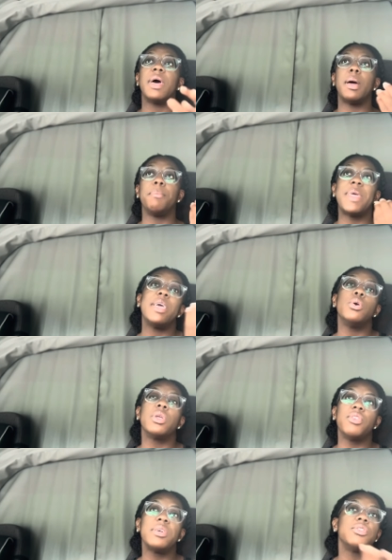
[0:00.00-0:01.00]
that are, that you
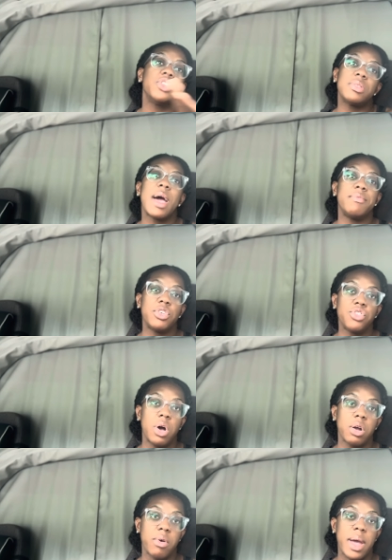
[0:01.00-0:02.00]
can just have the
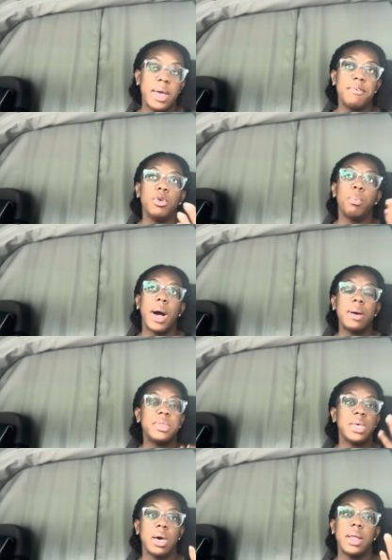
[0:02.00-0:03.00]
truck, right? If you
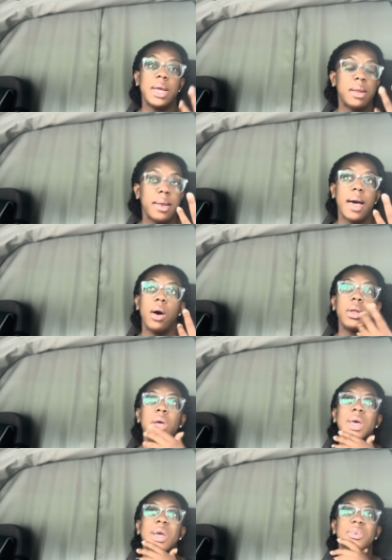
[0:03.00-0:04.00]
bobtail in and out,
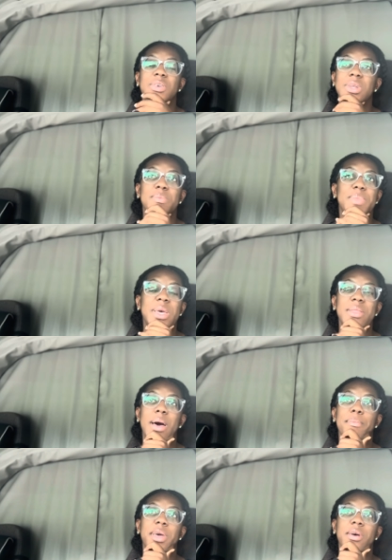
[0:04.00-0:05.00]
it shouldn't be
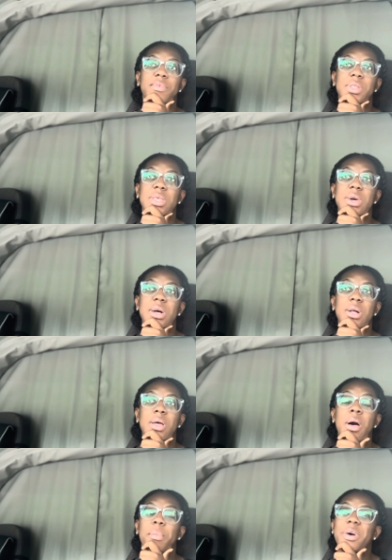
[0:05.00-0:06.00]
that big of a deal,
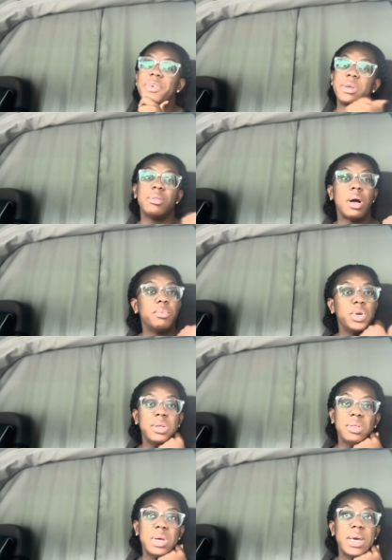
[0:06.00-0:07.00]
but for some
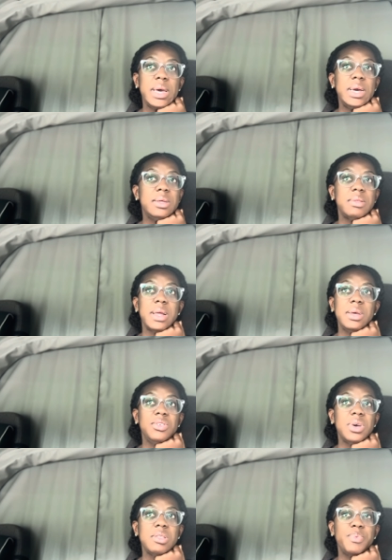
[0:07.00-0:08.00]
reason it is, and
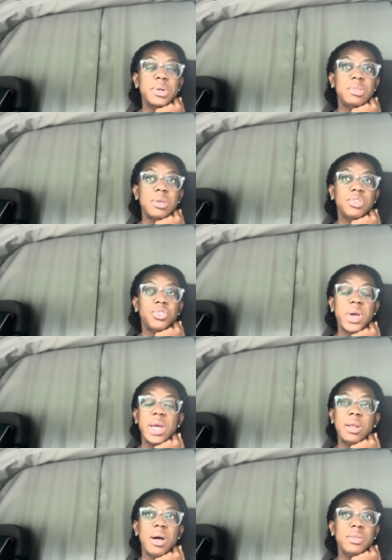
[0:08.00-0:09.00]
it just puts a
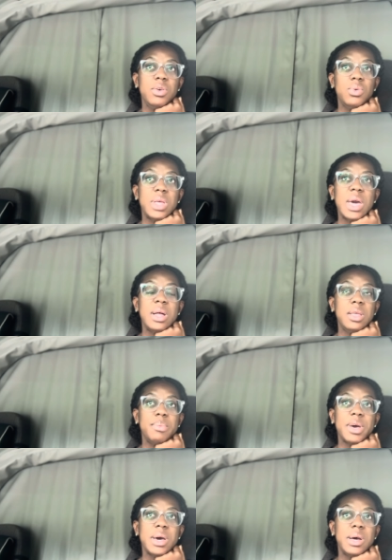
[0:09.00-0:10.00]
strain on you daily,
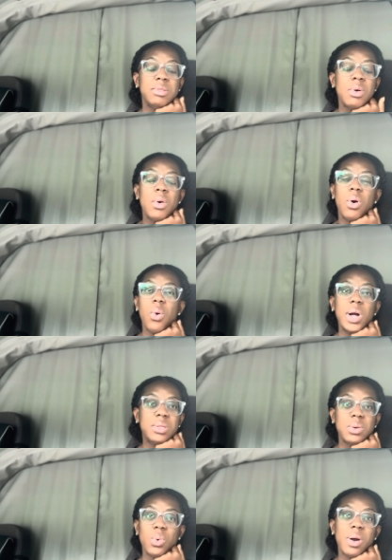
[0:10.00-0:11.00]
because who
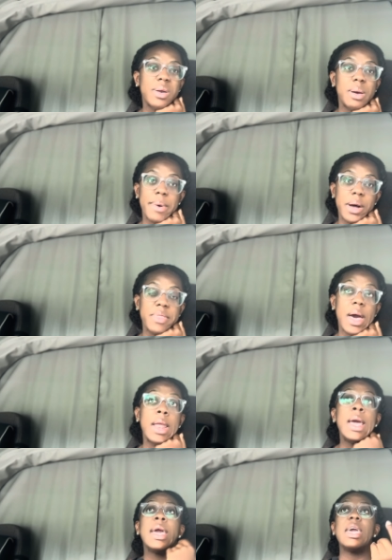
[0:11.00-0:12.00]
wants to worry about
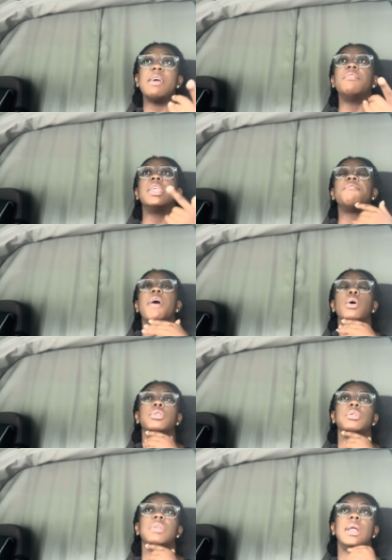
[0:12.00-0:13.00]
that? Even if I
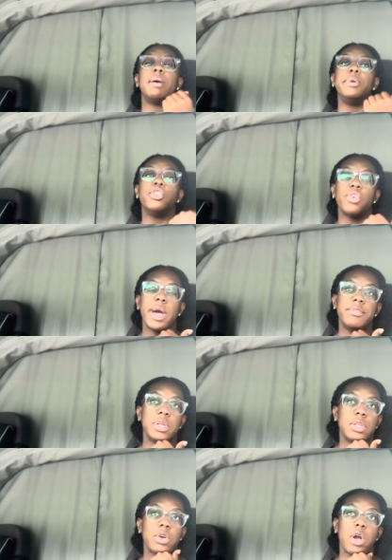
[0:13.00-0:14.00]
was to say, let me drive
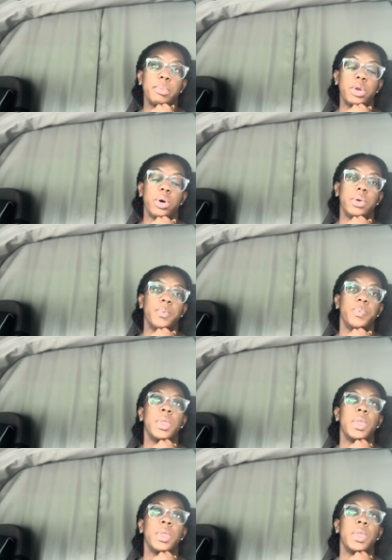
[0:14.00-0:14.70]
to the terminal